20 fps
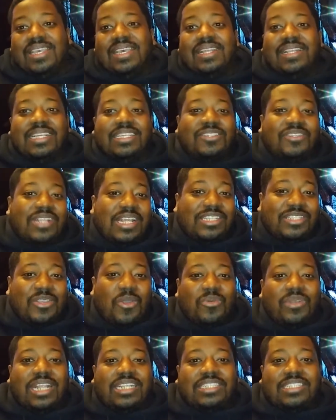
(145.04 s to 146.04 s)
Let's just
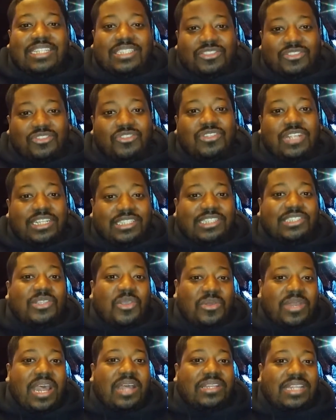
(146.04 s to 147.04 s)

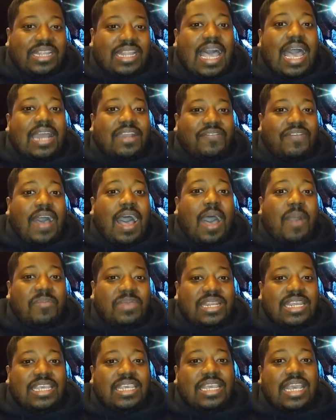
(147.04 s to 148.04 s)
go down the line of how
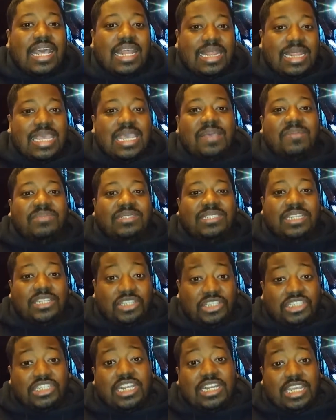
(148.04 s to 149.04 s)
many limbs and
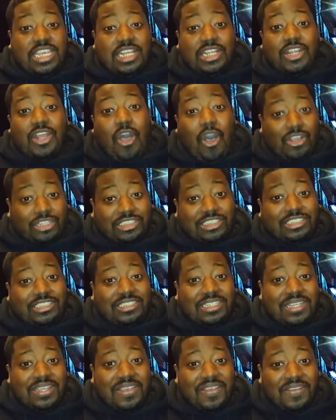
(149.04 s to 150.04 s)
shit he
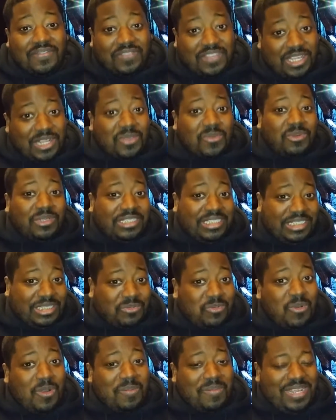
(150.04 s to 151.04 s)
lost dealing with this
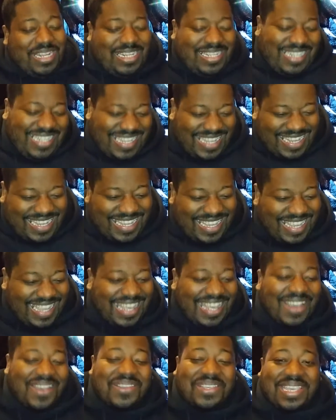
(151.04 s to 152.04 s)
woman.
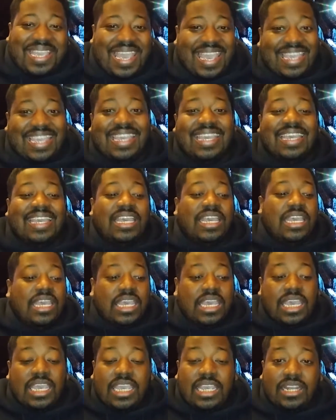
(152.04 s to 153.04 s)
Okay.
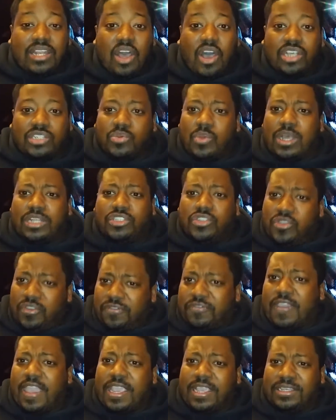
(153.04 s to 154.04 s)
He lost, what, two
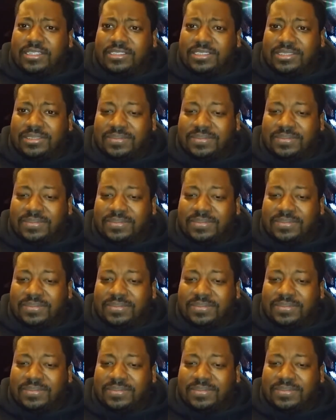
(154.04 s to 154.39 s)
fingers?